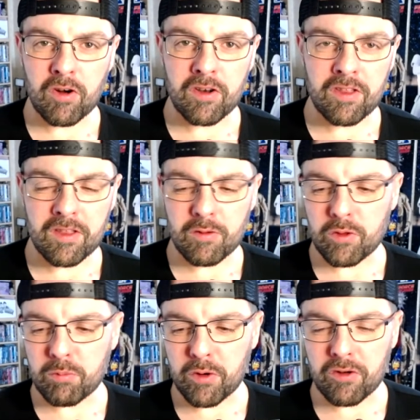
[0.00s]
and the
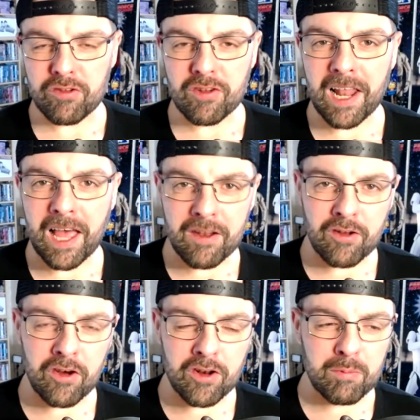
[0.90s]
birds land
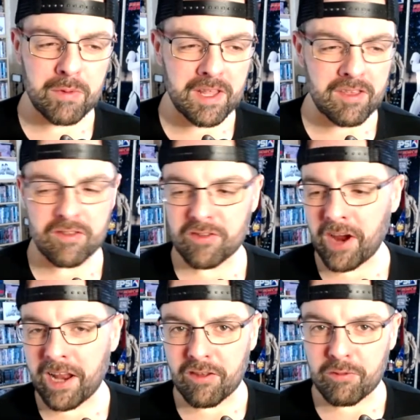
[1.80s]
on him and he's
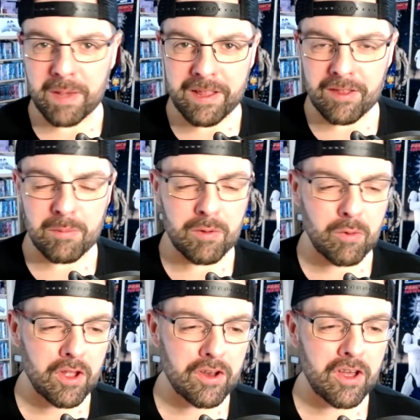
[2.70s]
trying to speak to them and
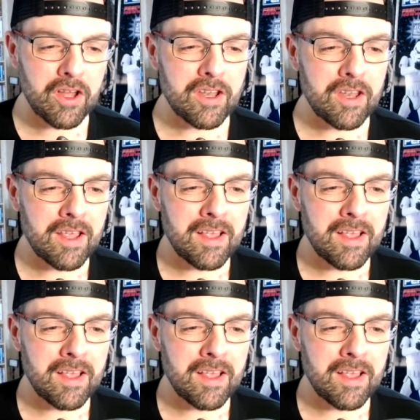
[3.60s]
whatnot, and